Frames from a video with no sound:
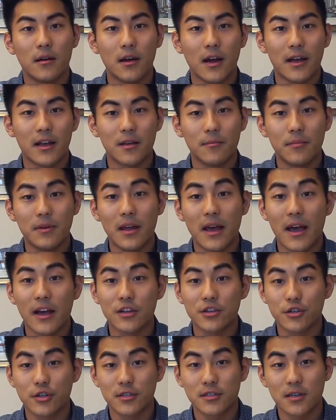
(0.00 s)
I can be
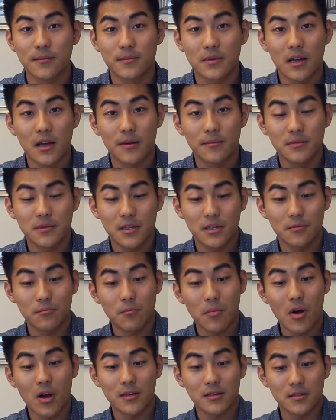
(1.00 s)
extra sometimes in
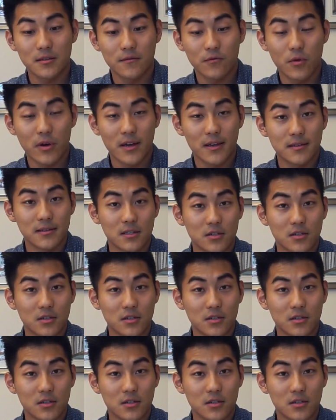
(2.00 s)
positive ways.